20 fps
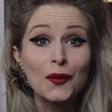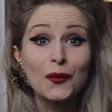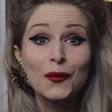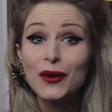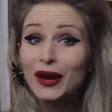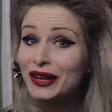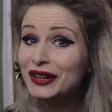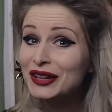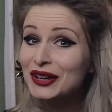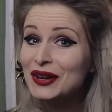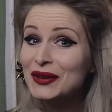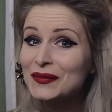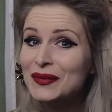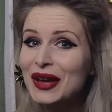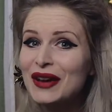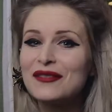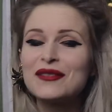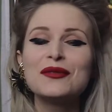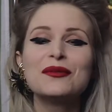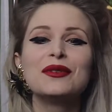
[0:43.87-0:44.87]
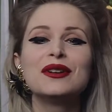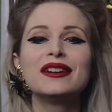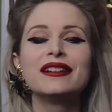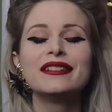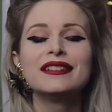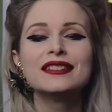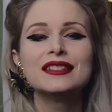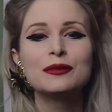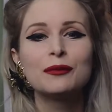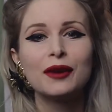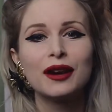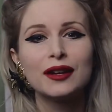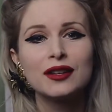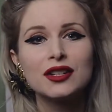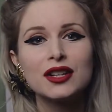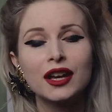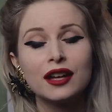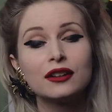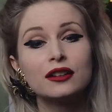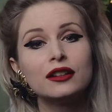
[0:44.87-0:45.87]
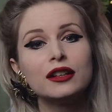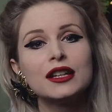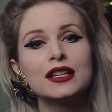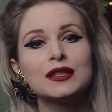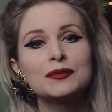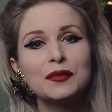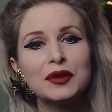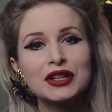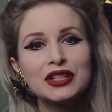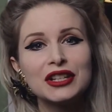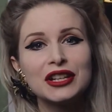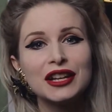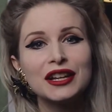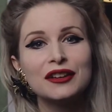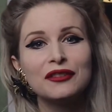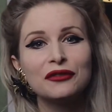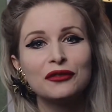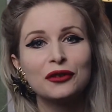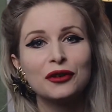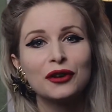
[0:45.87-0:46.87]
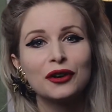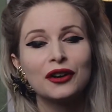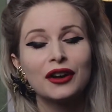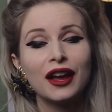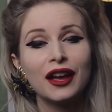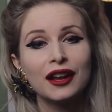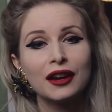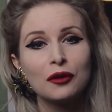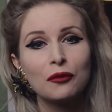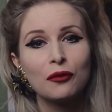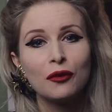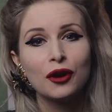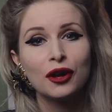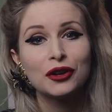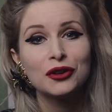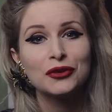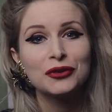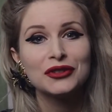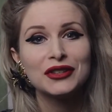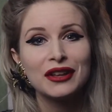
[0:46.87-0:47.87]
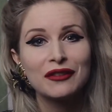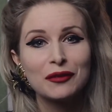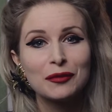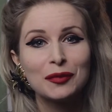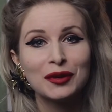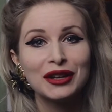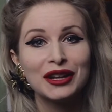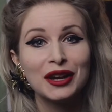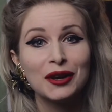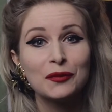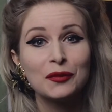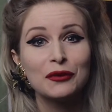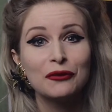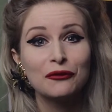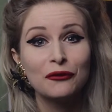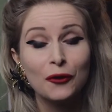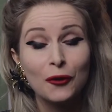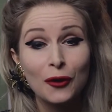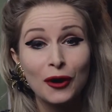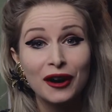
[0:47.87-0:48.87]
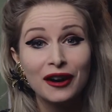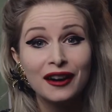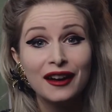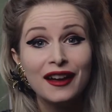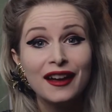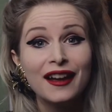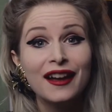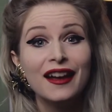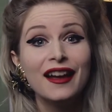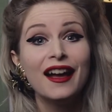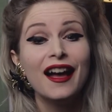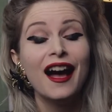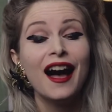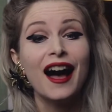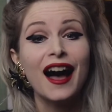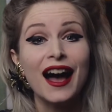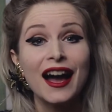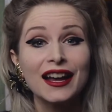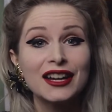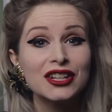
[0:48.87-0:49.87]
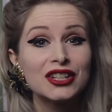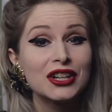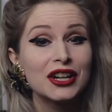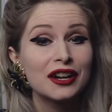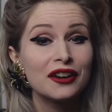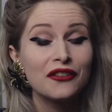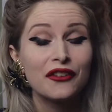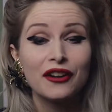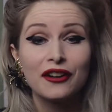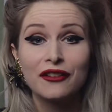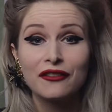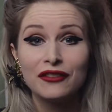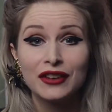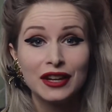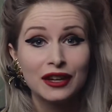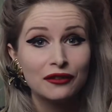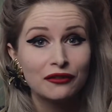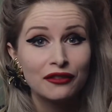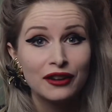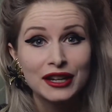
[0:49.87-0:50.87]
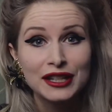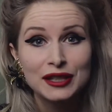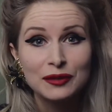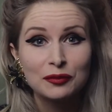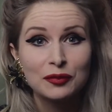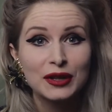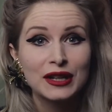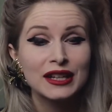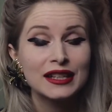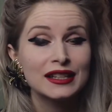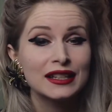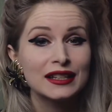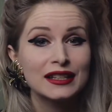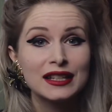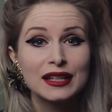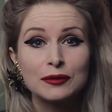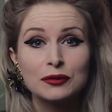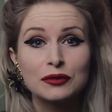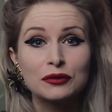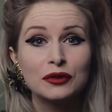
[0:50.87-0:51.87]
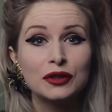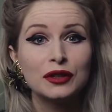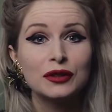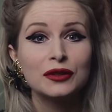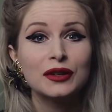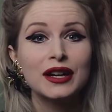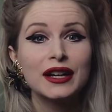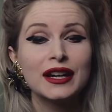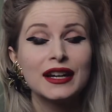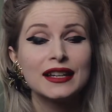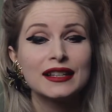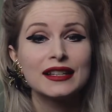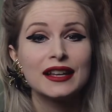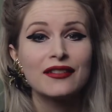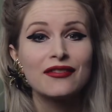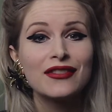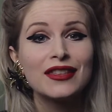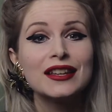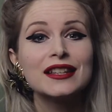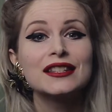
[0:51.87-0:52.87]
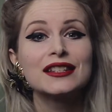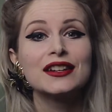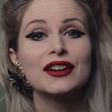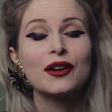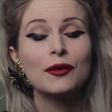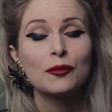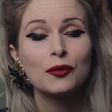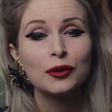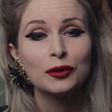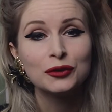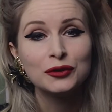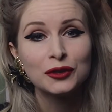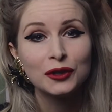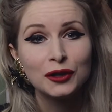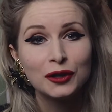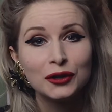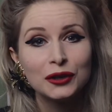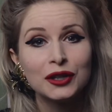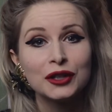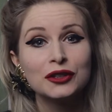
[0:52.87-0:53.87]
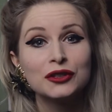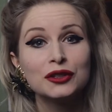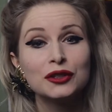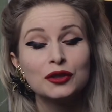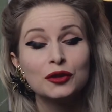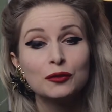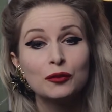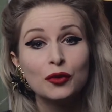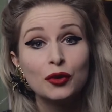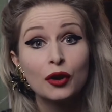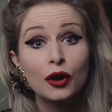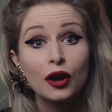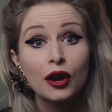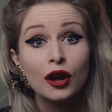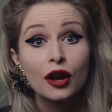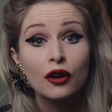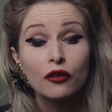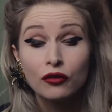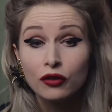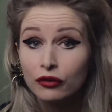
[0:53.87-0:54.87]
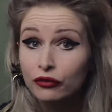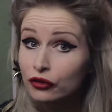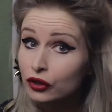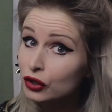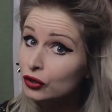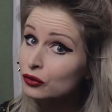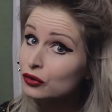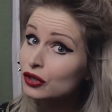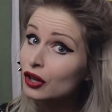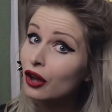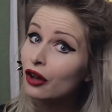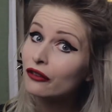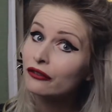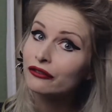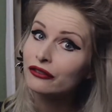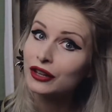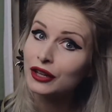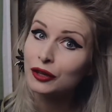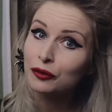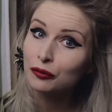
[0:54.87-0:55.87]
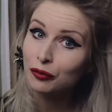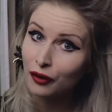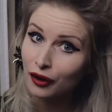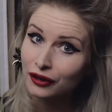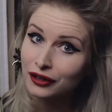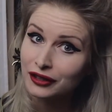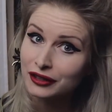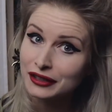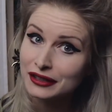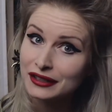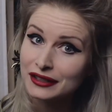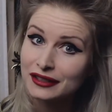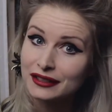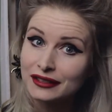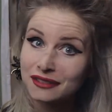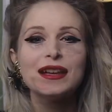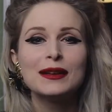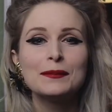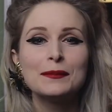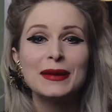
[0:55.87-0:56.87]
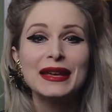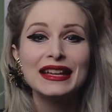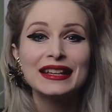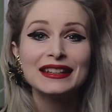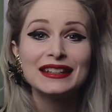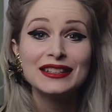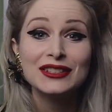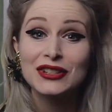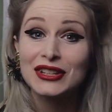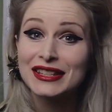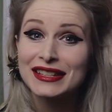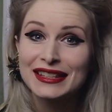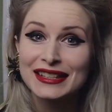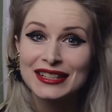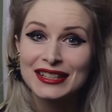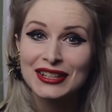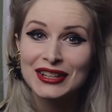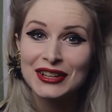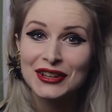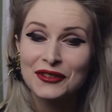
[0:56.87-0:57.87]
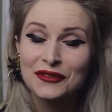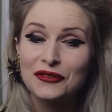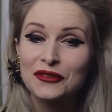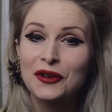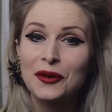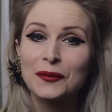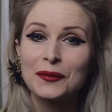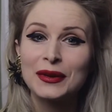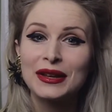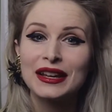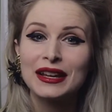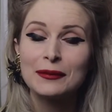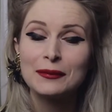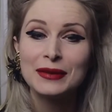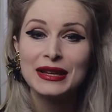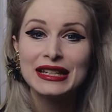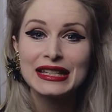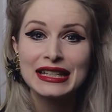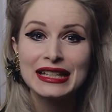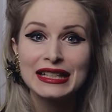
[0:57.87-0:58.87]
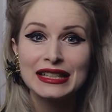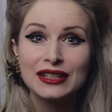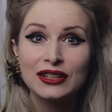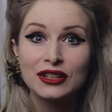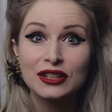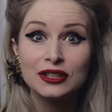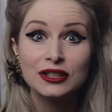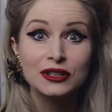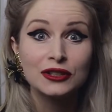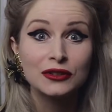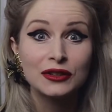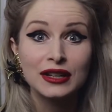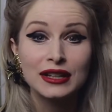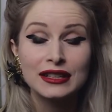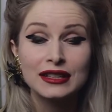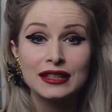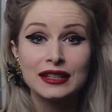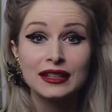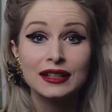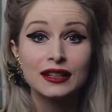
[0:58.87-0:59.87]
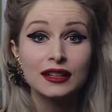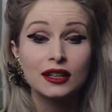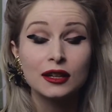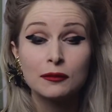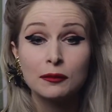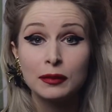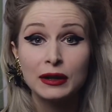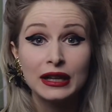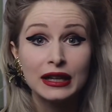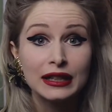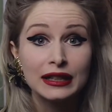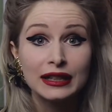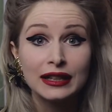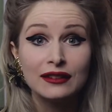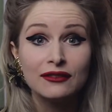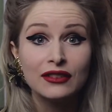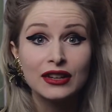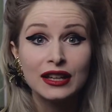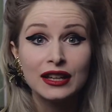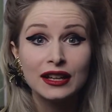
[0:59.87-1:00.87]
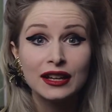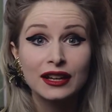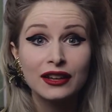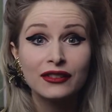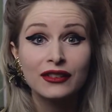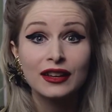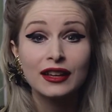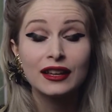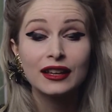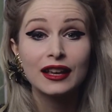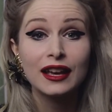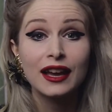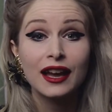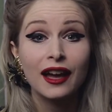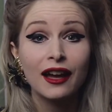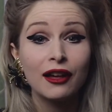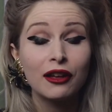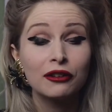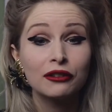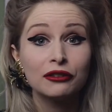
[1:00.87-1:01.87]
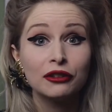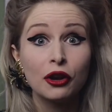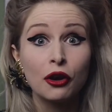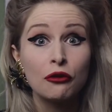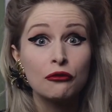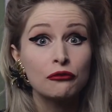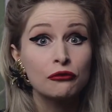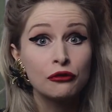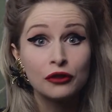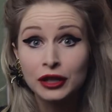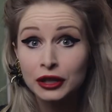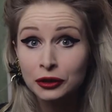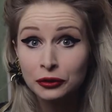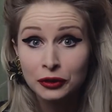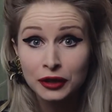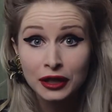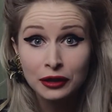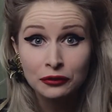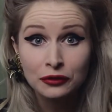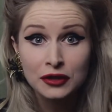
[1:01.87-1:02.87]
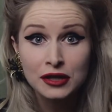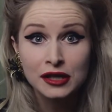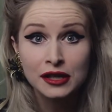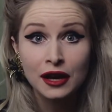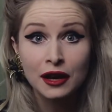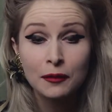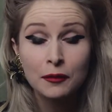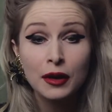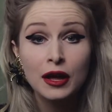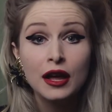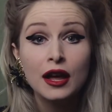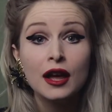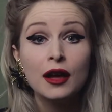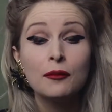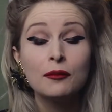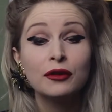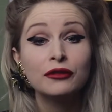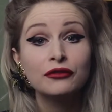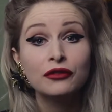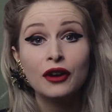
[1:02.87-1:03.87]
Welcome everyone to my channel, especially for anyone who's never been here before. I share vegan recipes and tips with you guys, and this year I'm also looking to do more reviews on vegan products. Making the transition from being a meat eater to eating completely vegan can go real quick for some, but